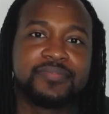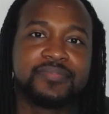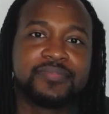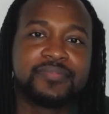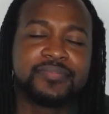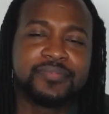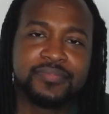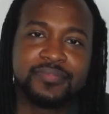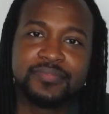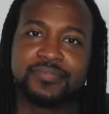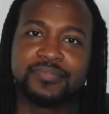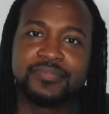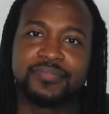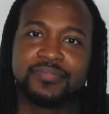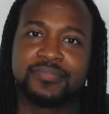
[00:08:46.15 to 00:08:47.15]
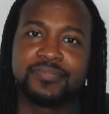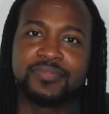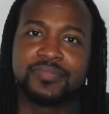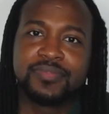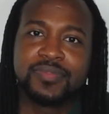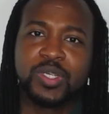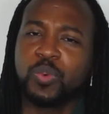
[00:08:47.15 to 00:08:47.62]

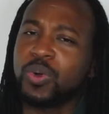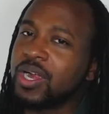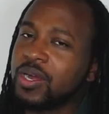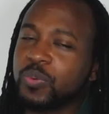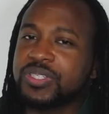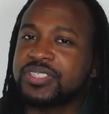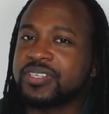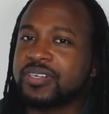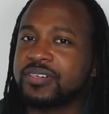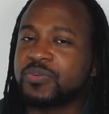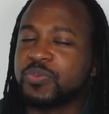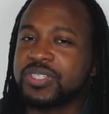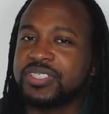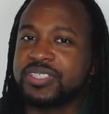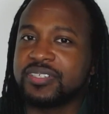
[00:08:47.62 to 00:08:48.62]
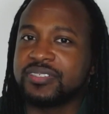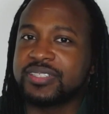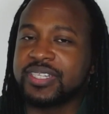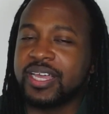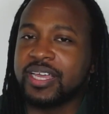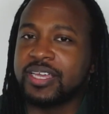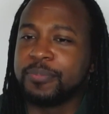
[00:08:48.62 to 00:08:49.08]
Why aren't we starting with Jill
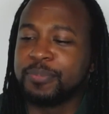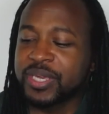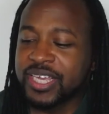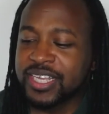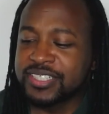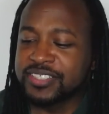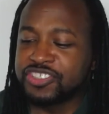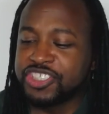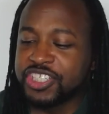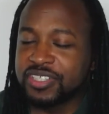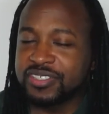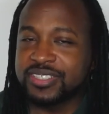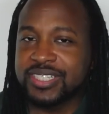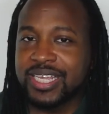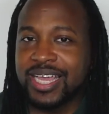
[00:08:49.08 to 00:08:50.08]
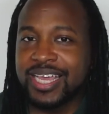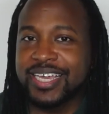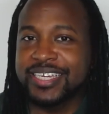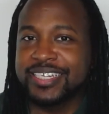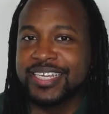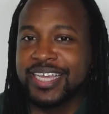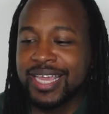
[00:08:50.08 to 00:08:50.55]
Stein? Because Jill
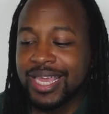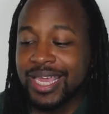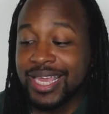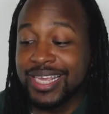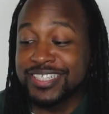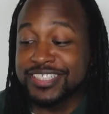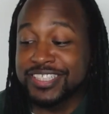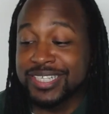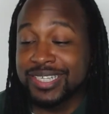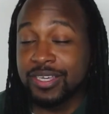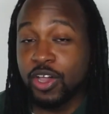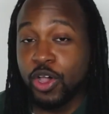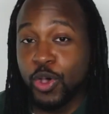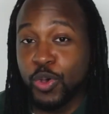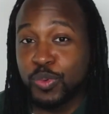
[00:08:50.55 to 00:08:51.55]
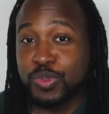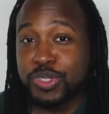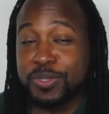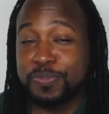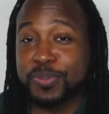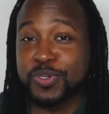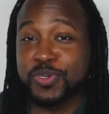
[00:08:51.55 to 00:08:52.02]
Stein is the only
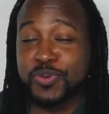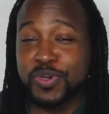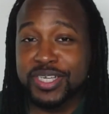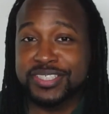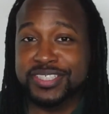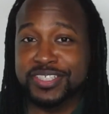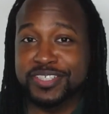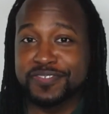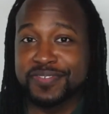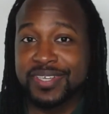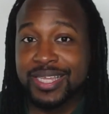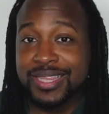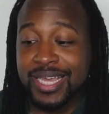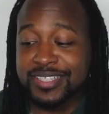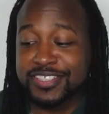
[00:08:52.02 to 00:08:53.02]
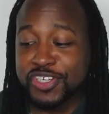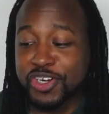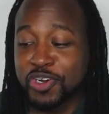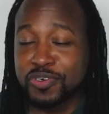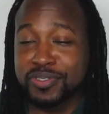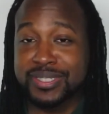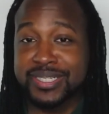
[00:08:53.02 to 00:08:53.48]
progressive that's
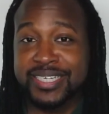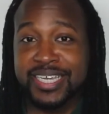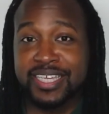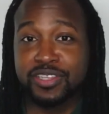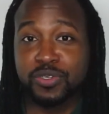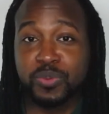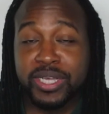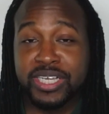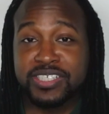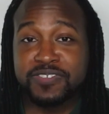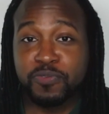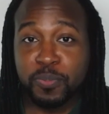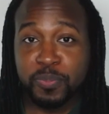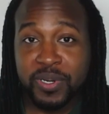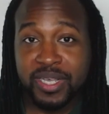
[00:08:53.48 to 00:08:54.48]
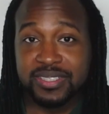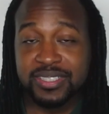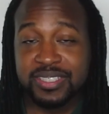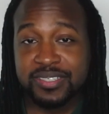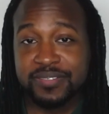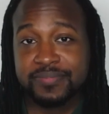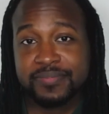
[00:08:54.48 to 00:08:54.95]
currently in the race for
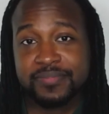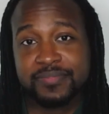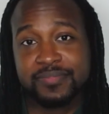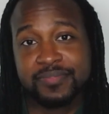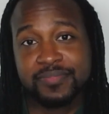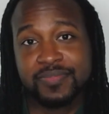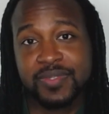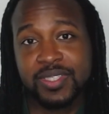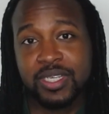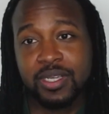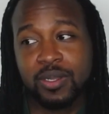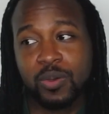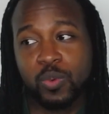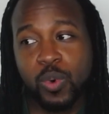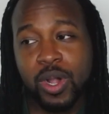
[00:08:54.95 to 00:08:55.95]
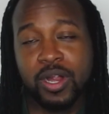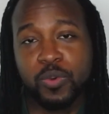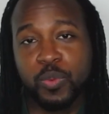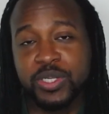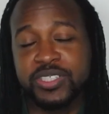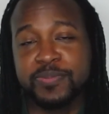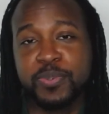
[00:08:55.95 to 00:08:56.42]
president. Why aren't we
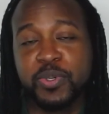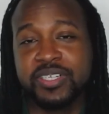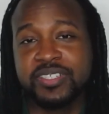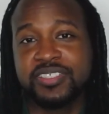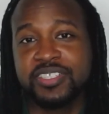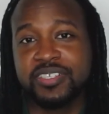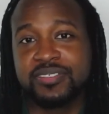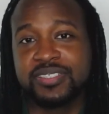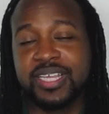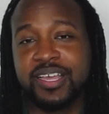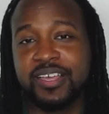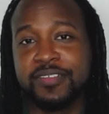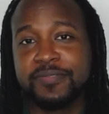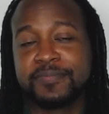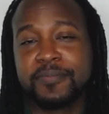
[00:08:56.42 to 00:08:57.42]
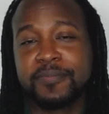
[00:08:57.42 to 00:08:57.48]
supporting Jill Stein?